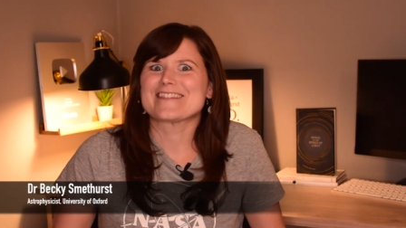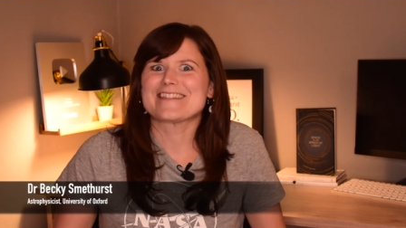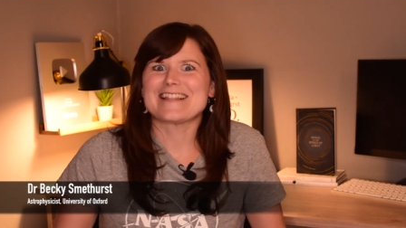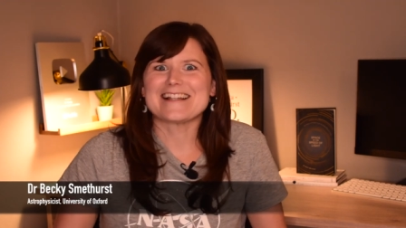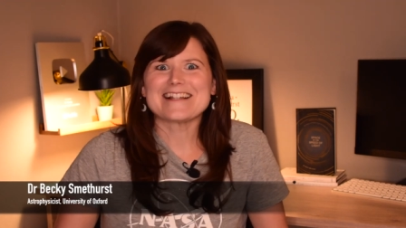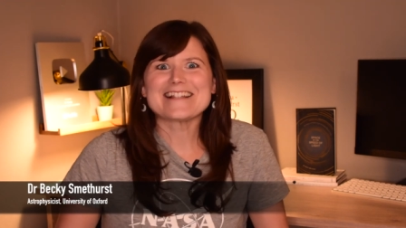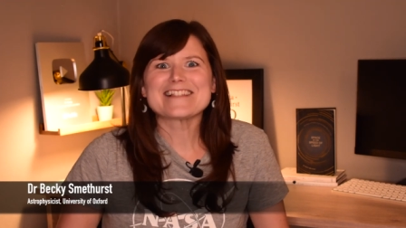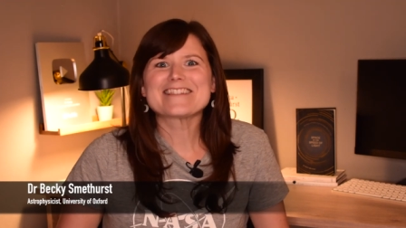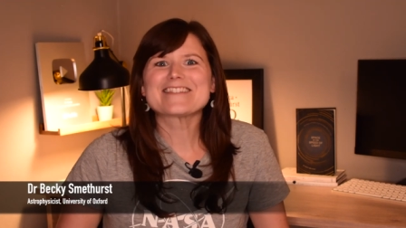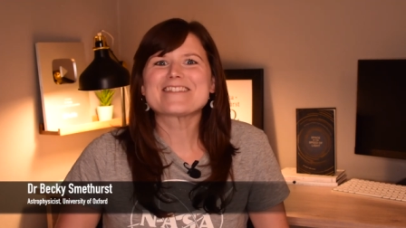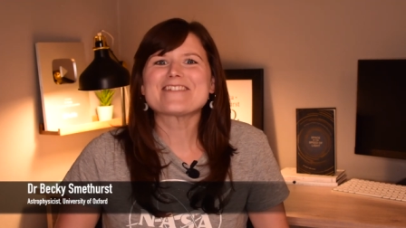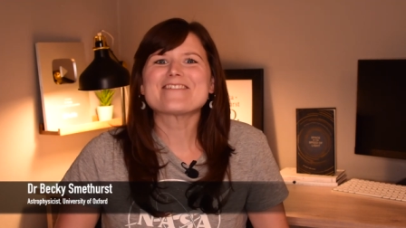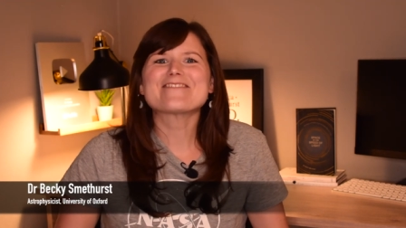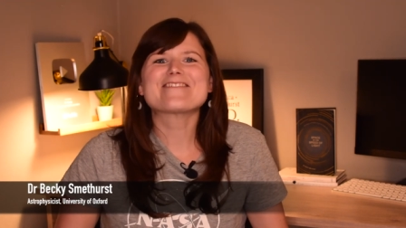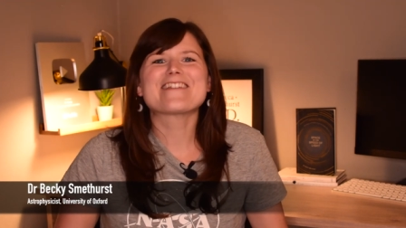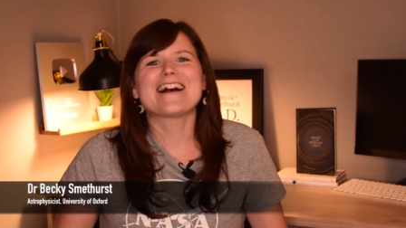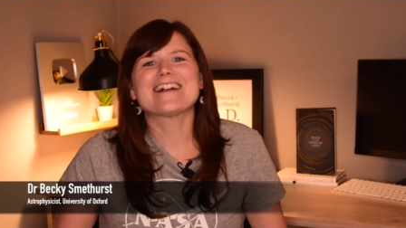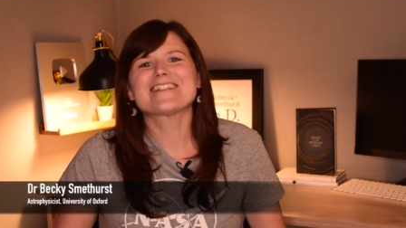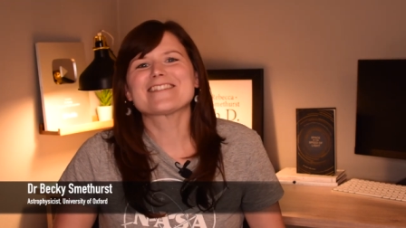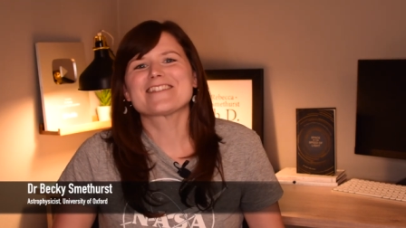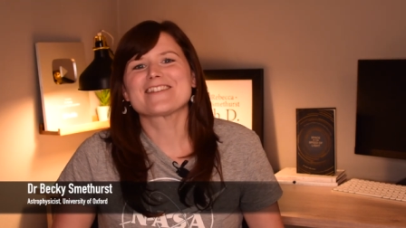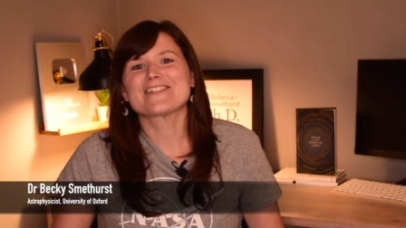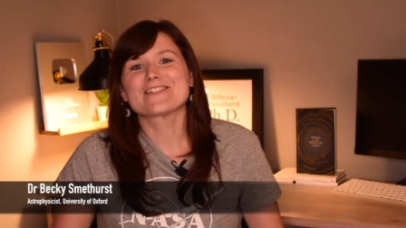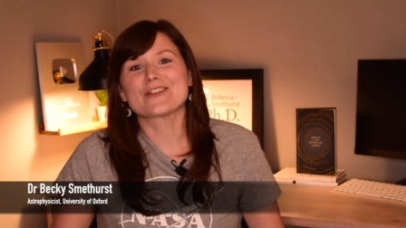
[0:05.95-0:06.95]
thanks to
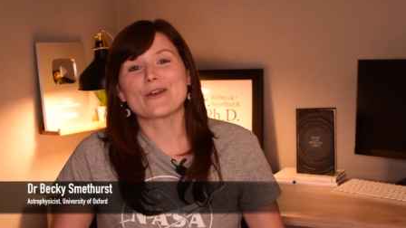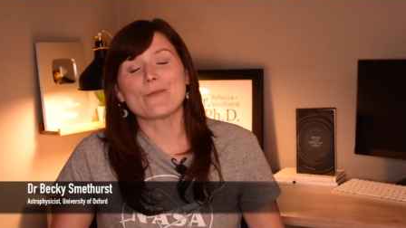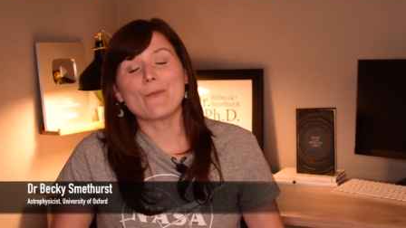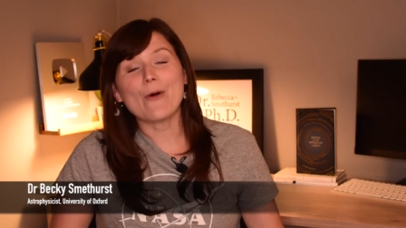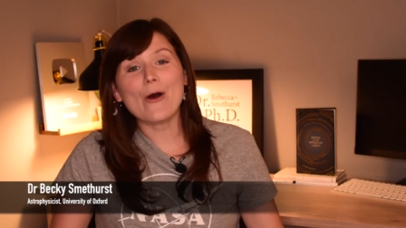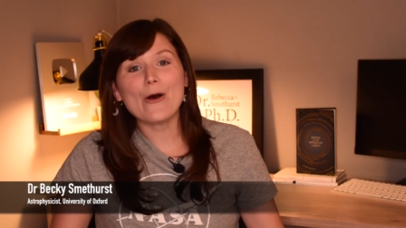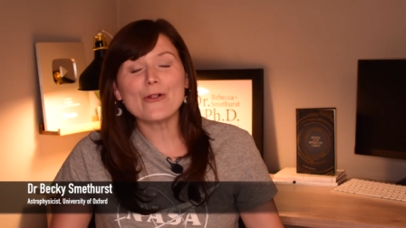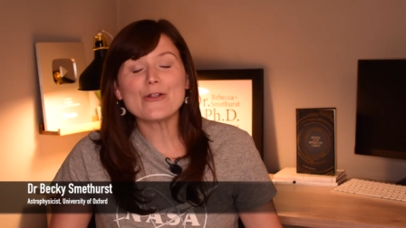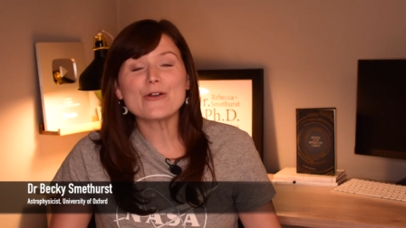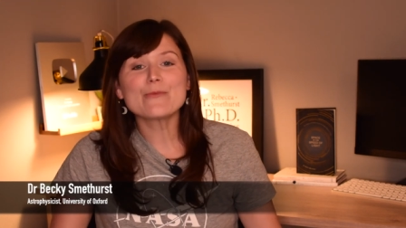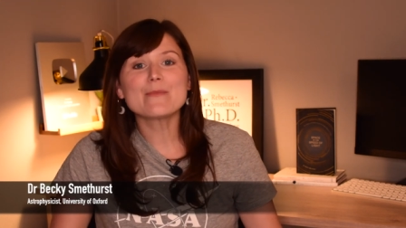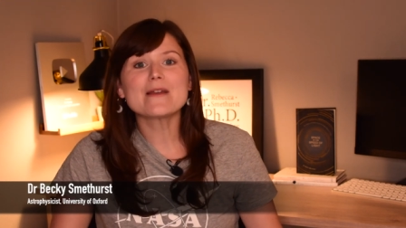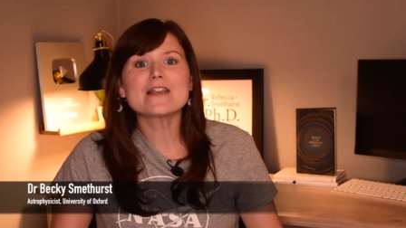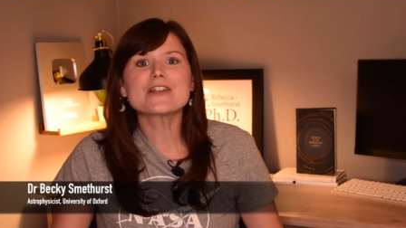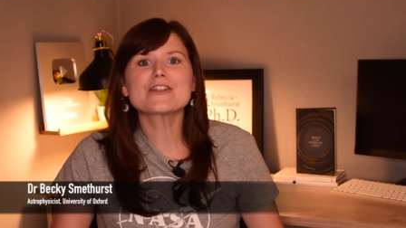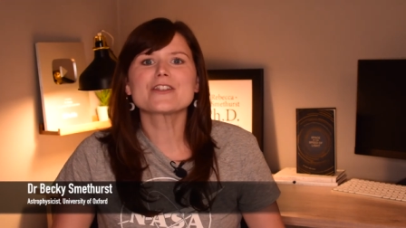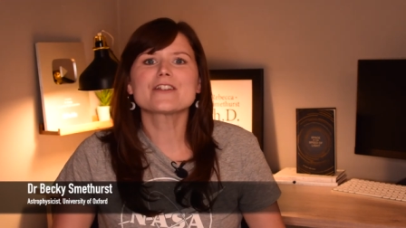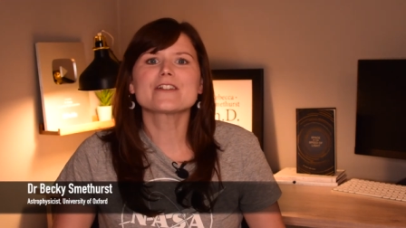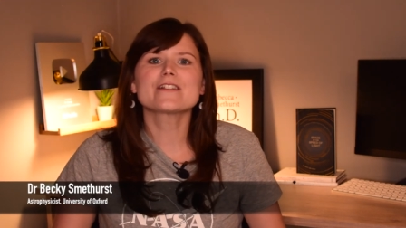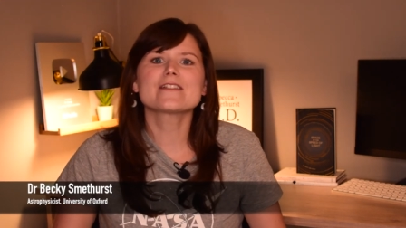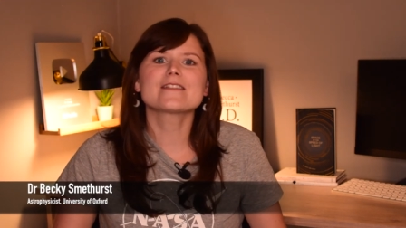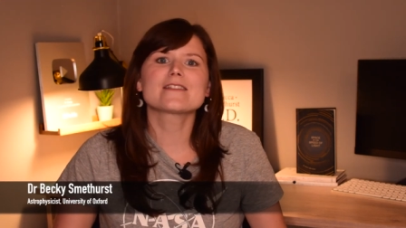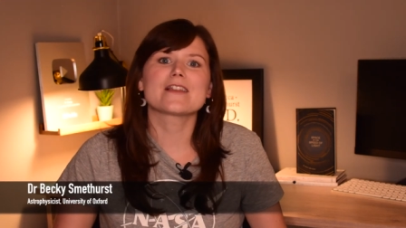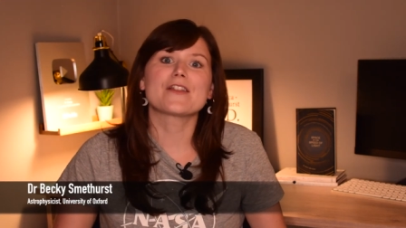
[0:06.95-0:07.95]
NASA's Apollo
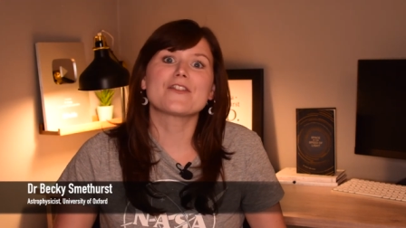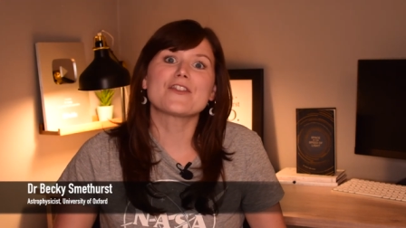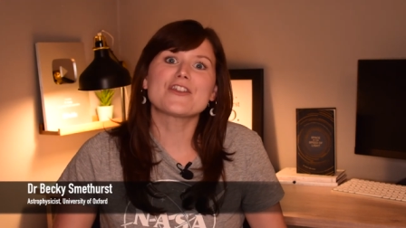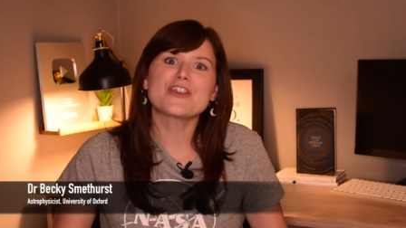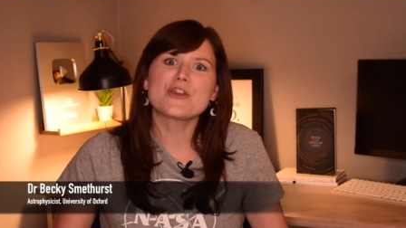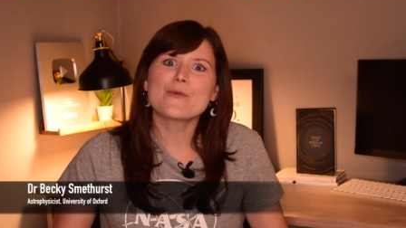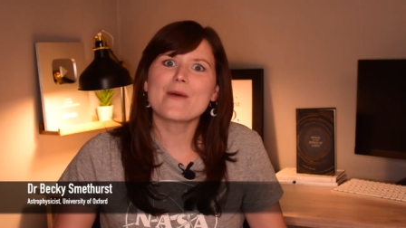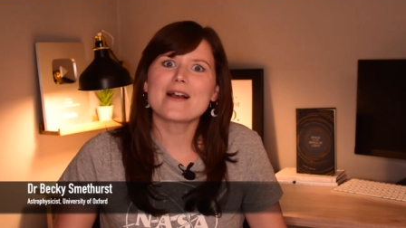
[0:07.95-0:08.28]
missions and the